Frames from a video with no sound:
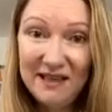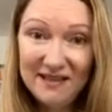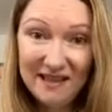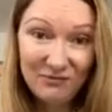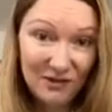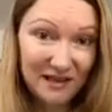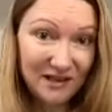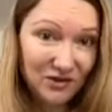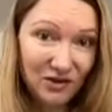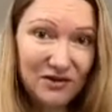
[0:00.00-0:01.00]
really
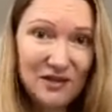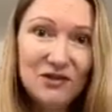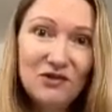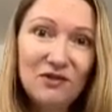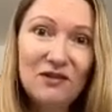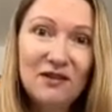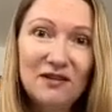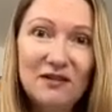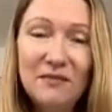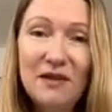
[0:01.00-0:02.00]
turned into
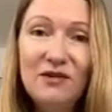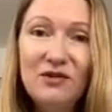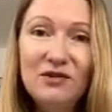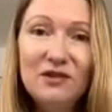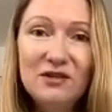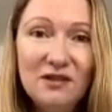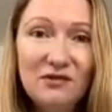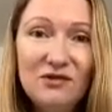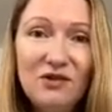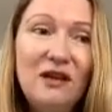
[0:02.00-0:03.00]
a
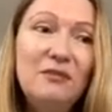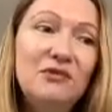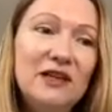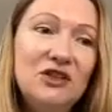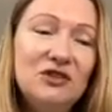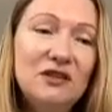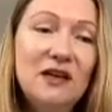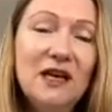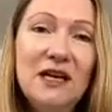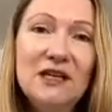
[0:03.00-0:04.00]
good collaboration.
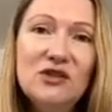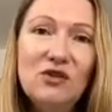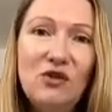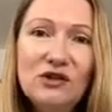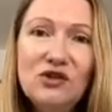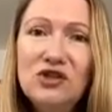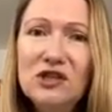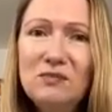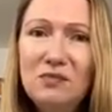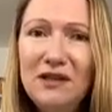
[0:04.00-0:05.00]
So also
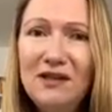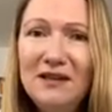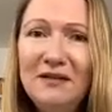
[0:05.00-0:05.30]
just be,